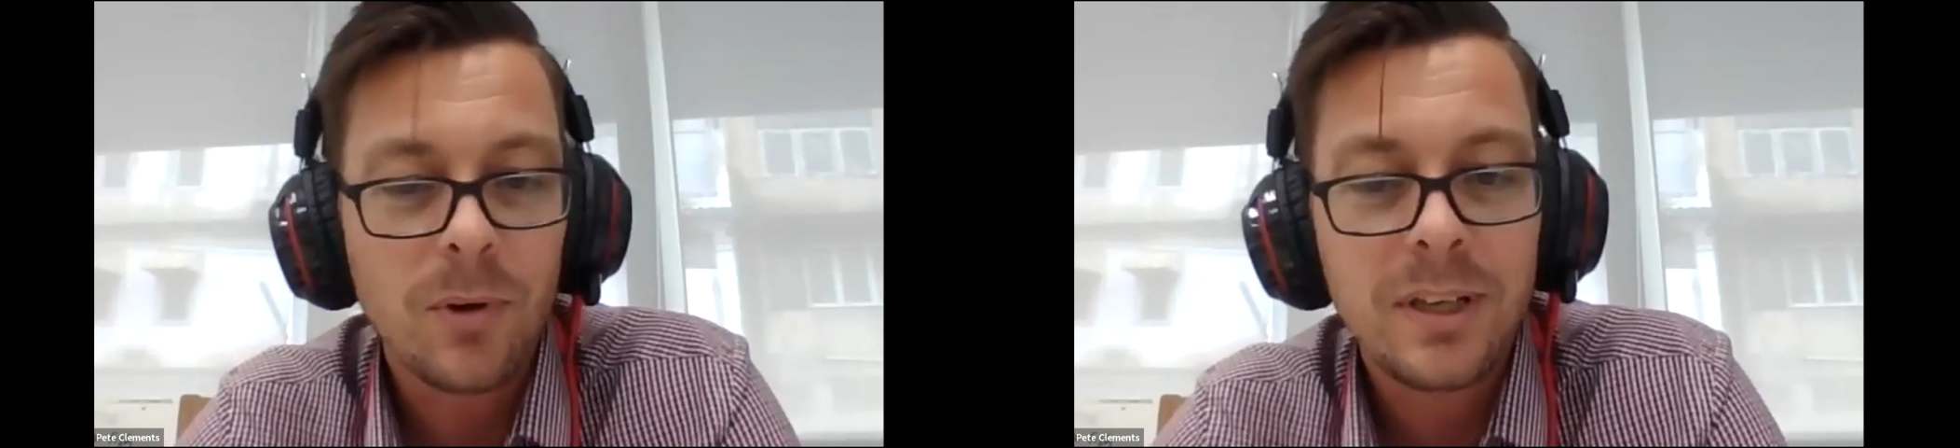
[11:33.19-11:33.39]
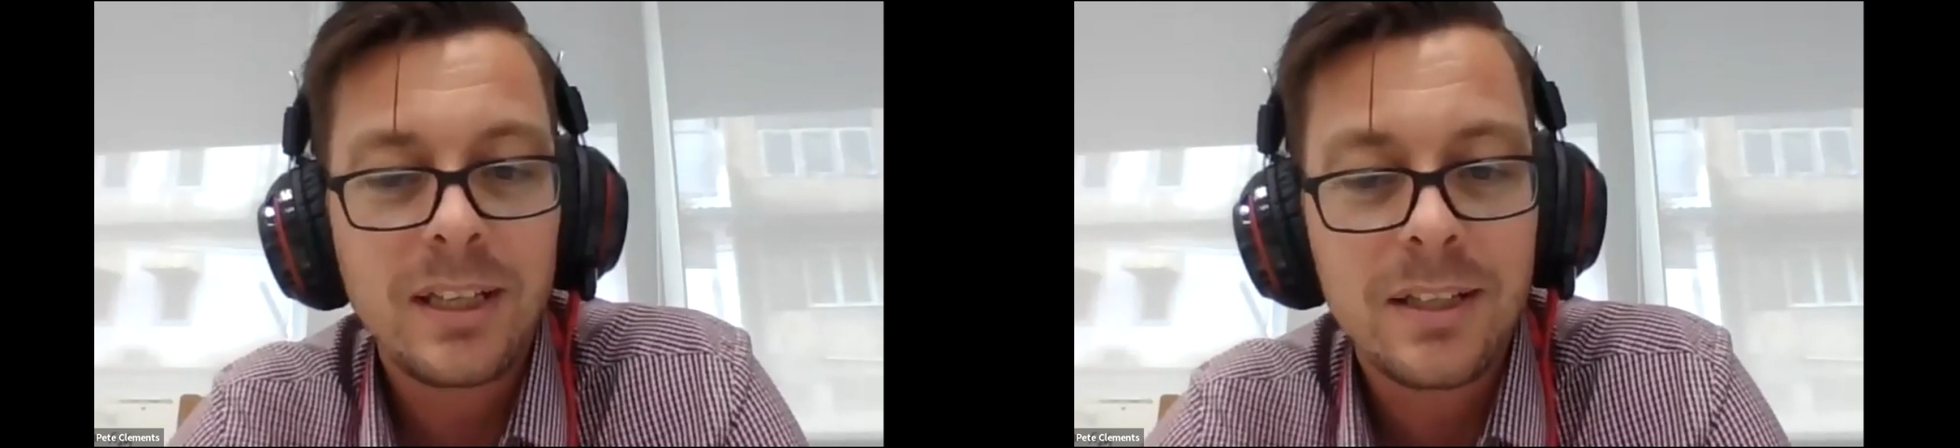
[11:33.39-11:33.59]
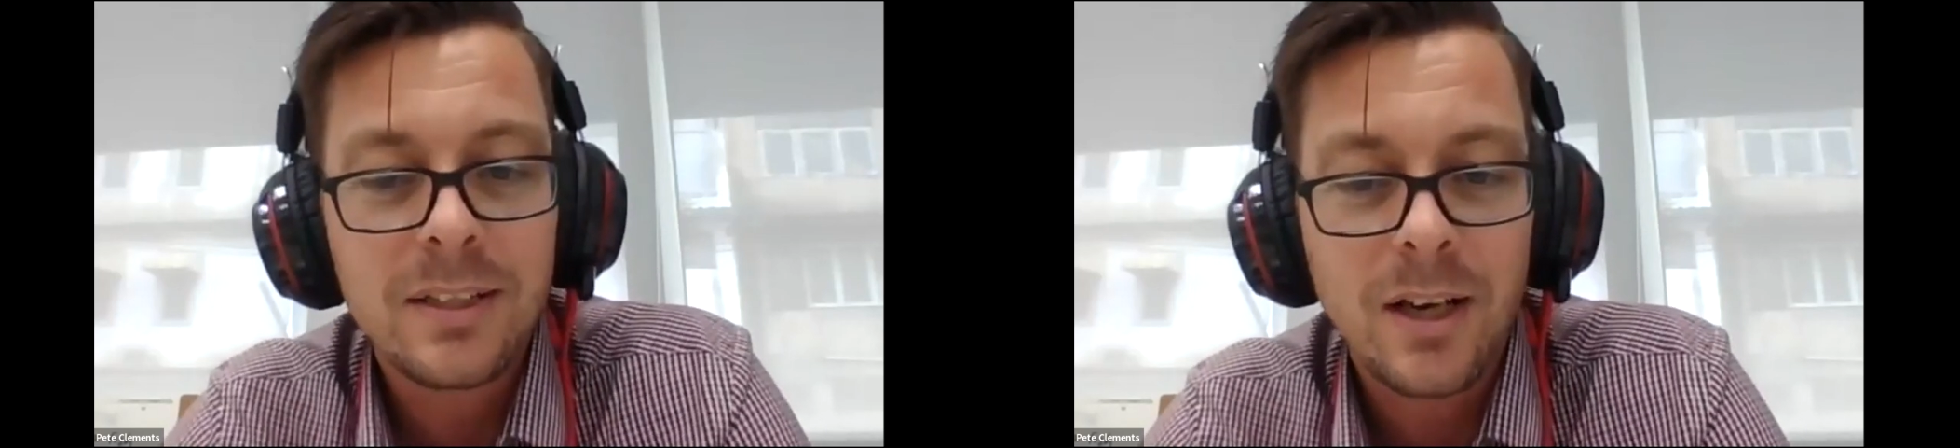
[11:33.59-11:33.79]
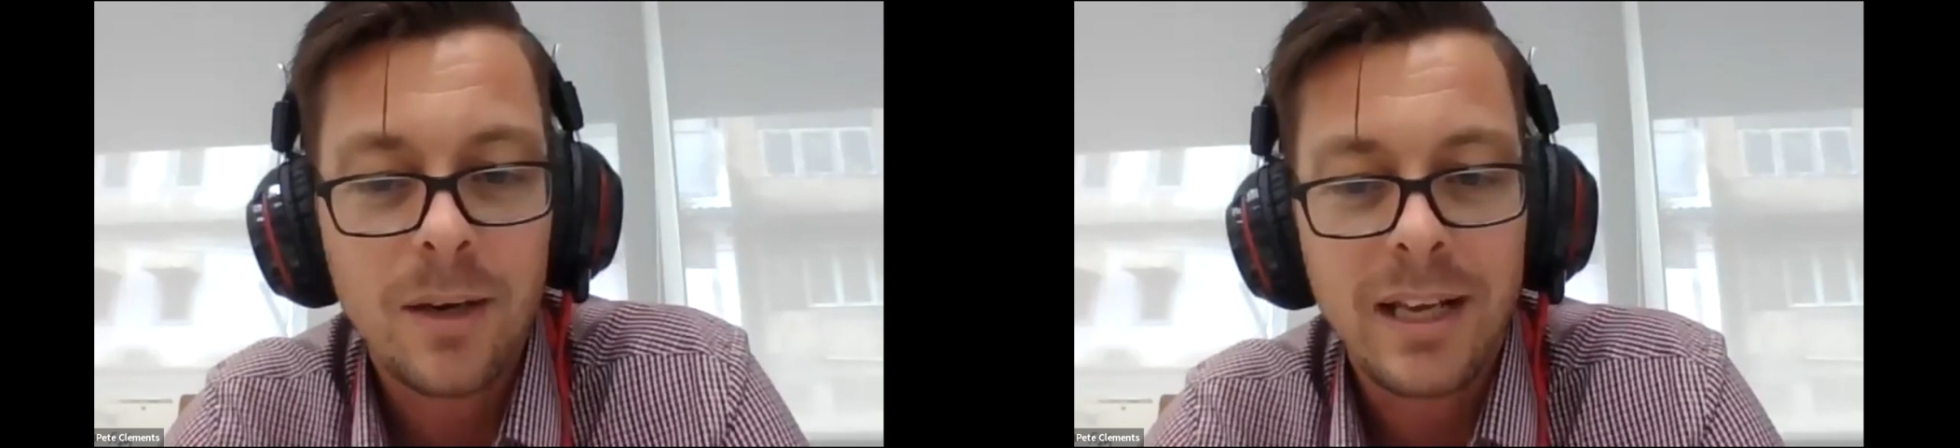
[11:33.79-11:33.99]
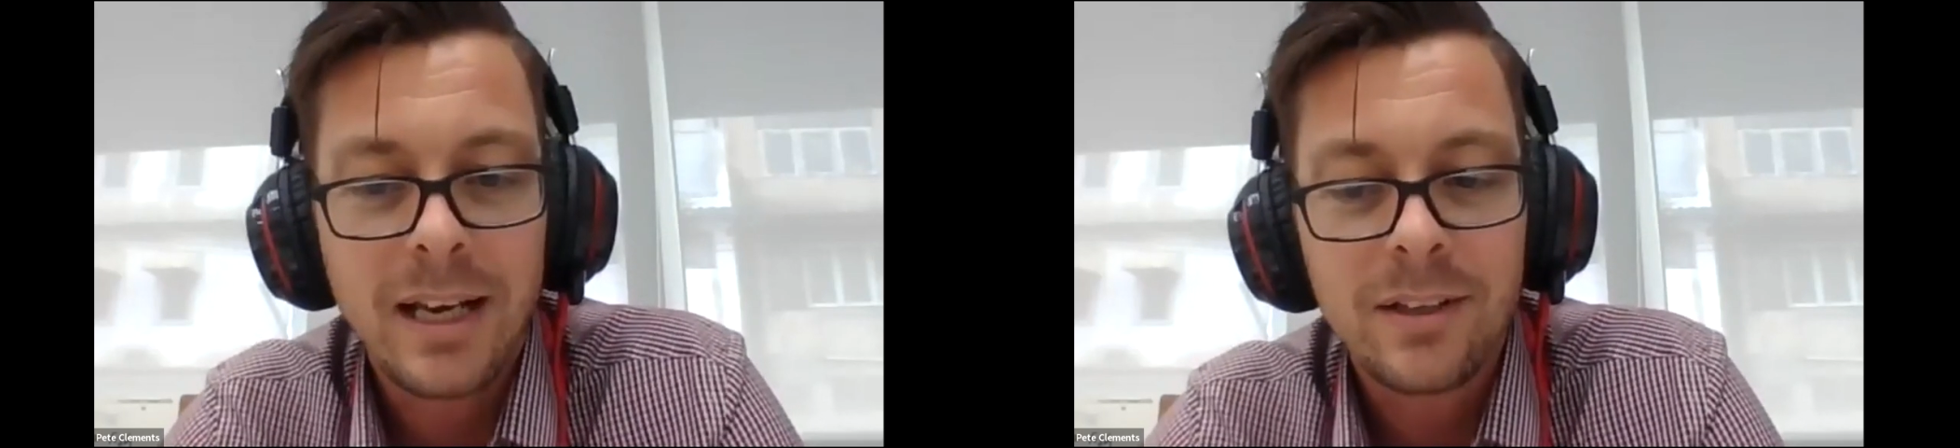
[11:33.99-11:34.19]
processing time
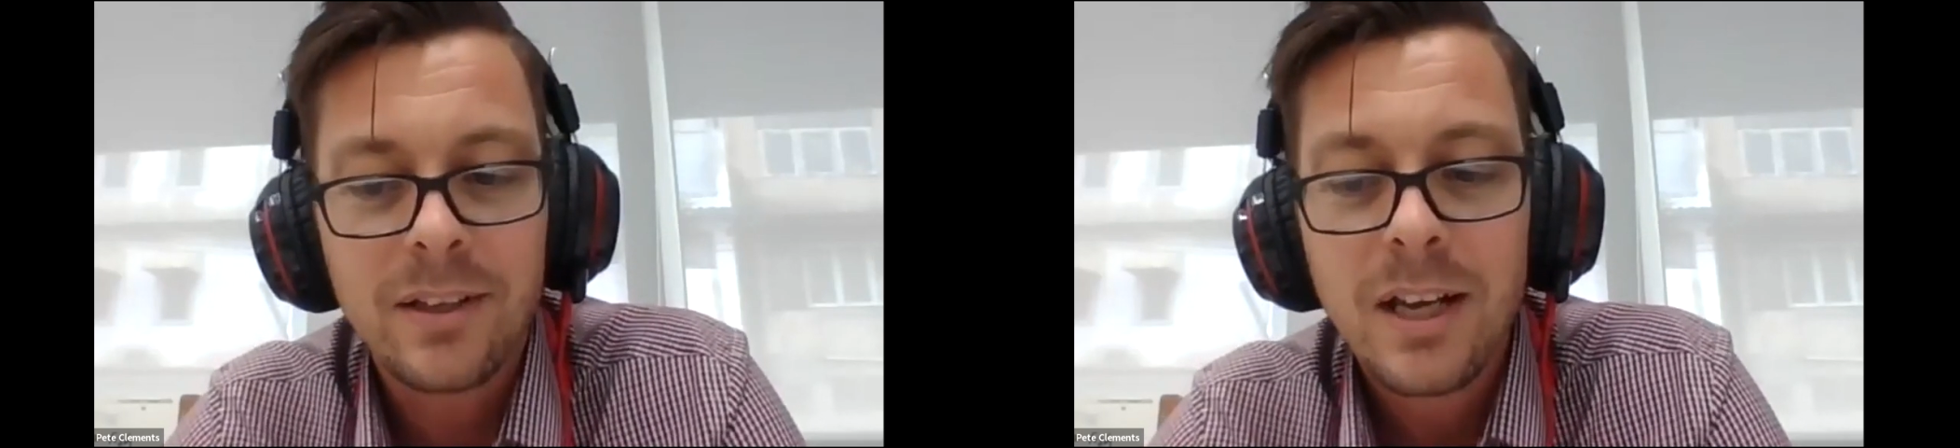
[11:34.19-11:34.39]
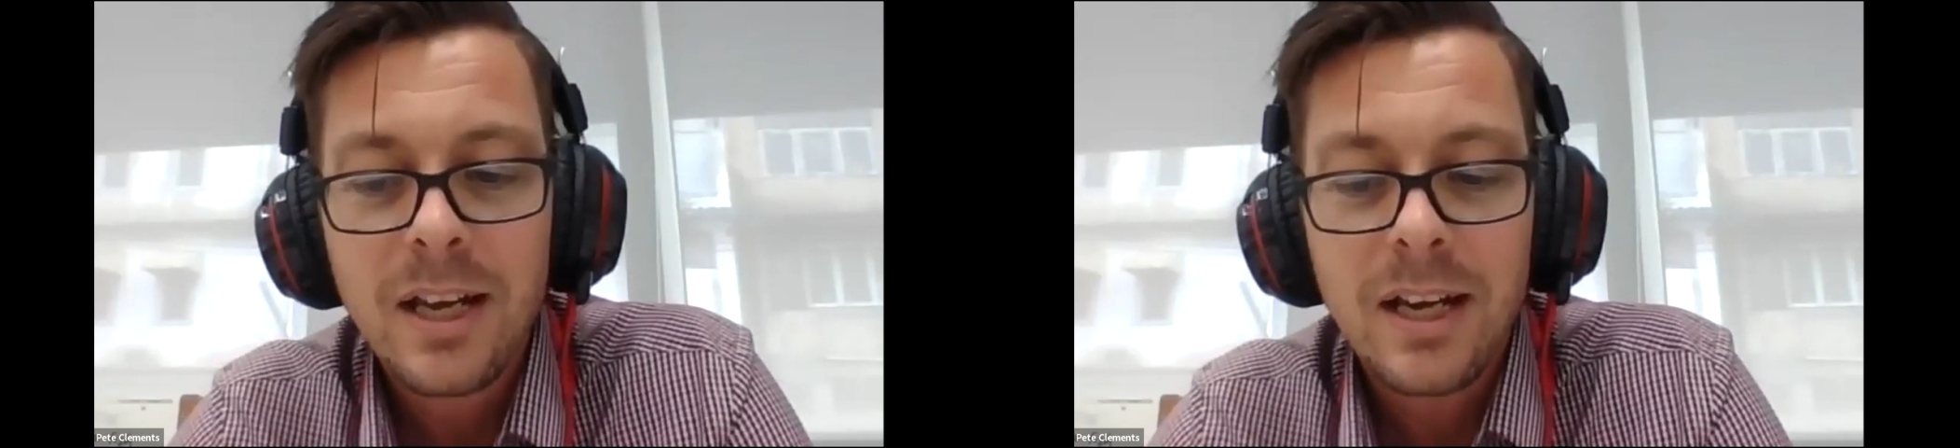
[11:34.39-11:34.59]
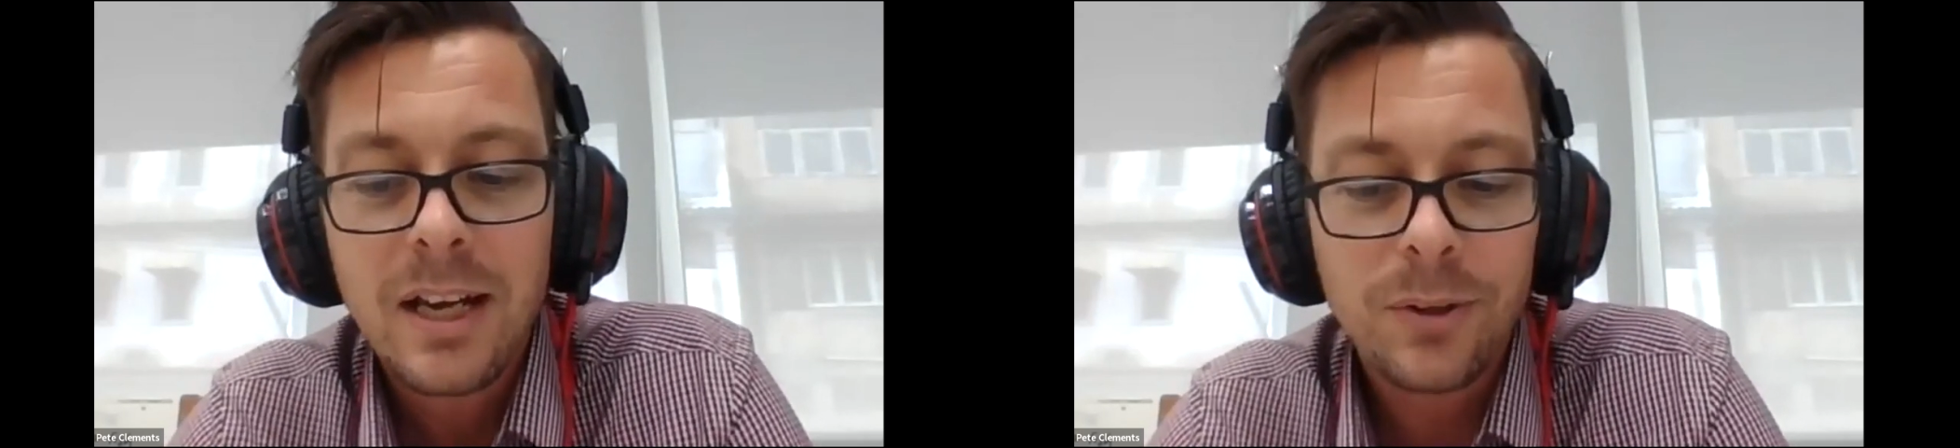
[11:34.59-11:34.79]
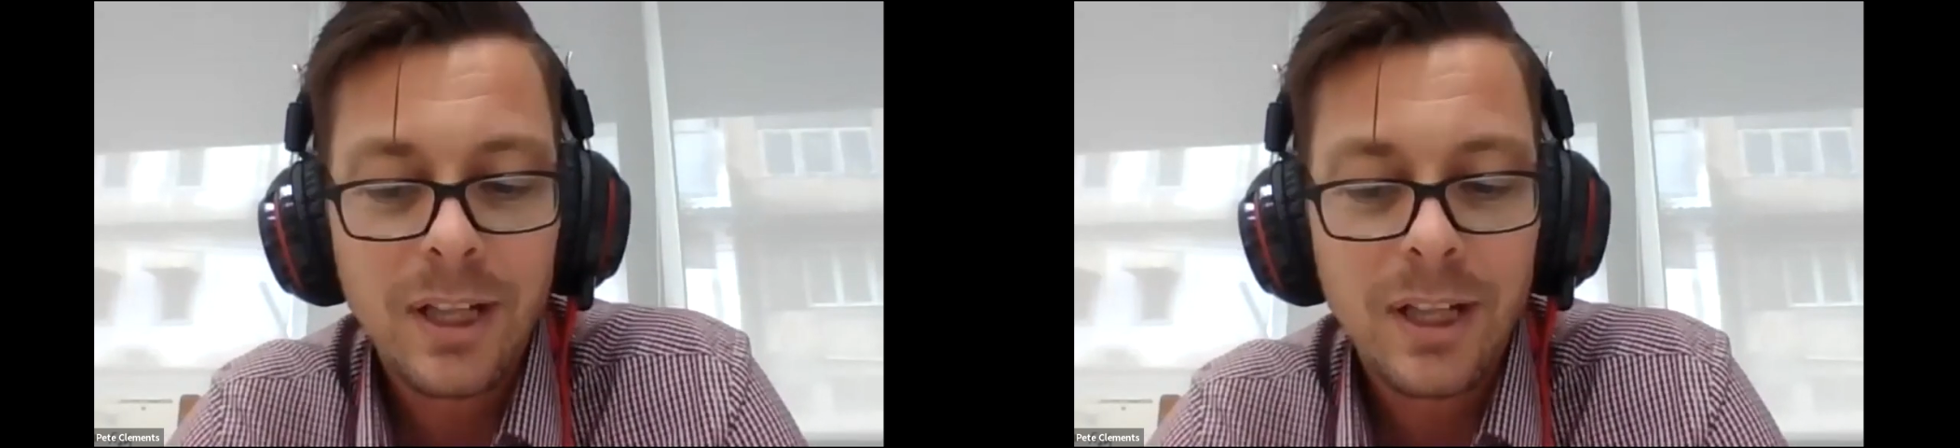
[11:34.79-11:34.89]
or thinking time and that,